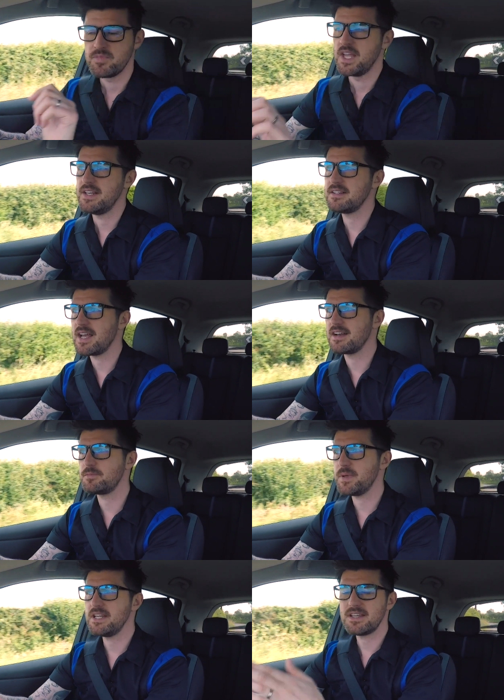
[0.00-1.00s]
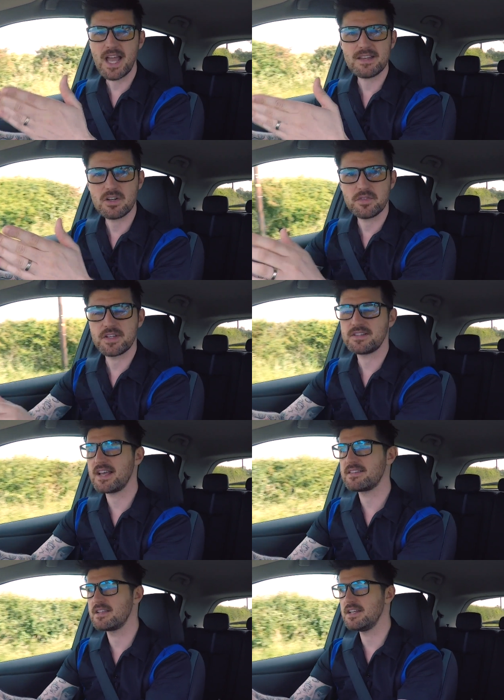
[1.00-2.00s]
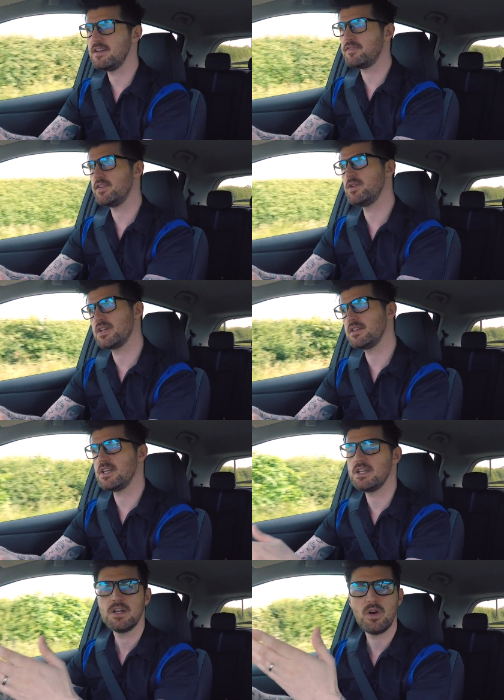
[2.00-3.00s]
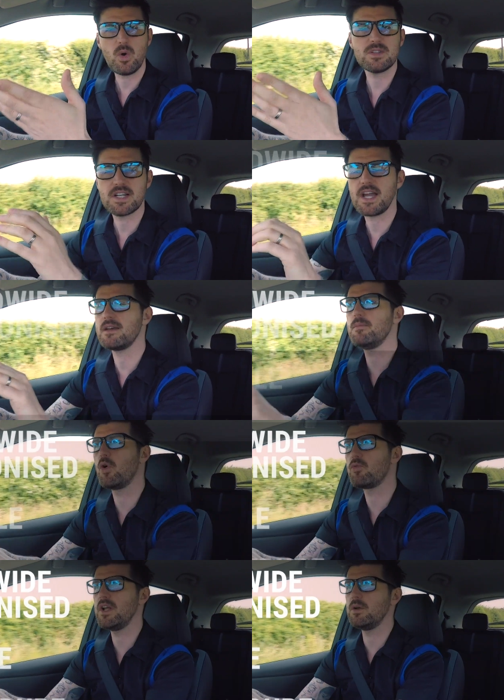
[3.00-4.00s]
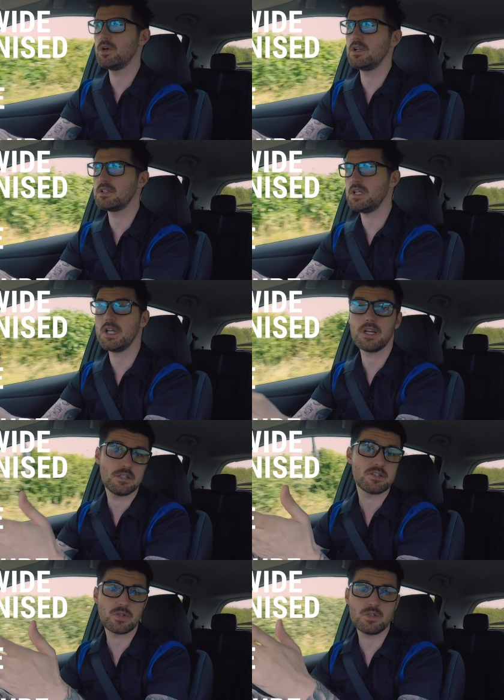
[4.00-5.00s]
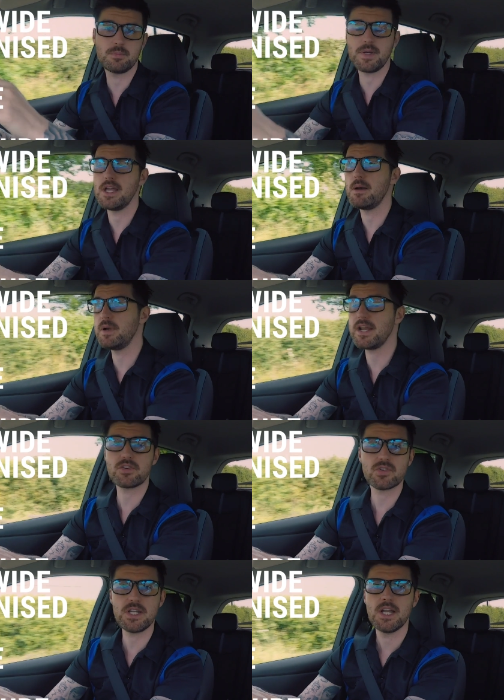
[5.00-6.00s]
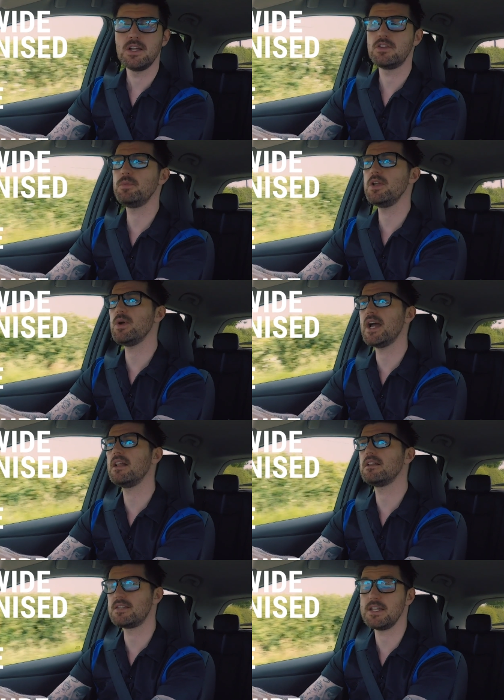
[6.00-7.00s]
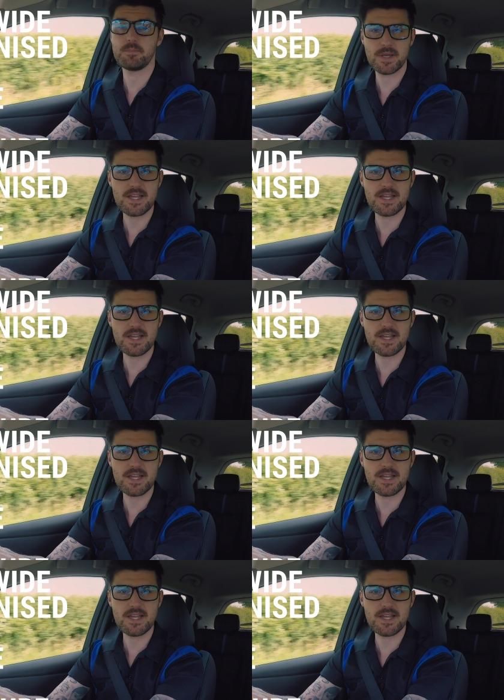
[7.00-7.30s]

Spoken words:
Nissan has been kind enough to test the Leaf using the altogether more real-worldy and soon-to-be obligatory WLTP